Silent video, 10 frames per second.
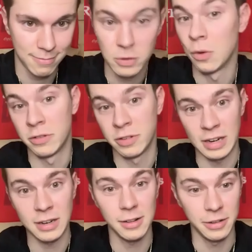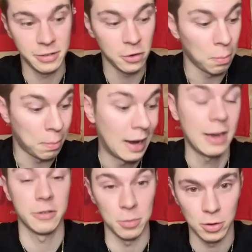So it's technically still
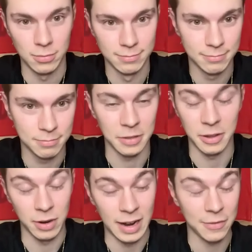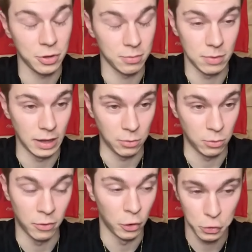possible, yeah. But they would have to, like,
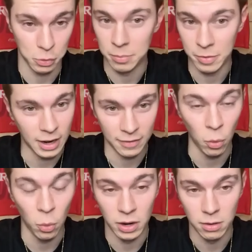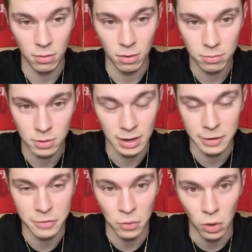reverse sweep. They'd have to win the
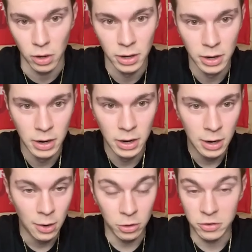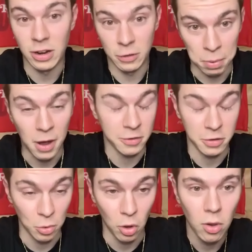next four, which is
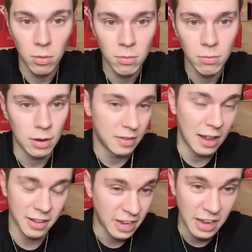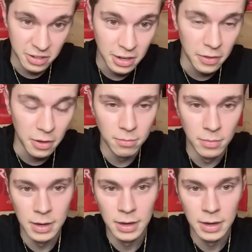possible. Dallas has it in them.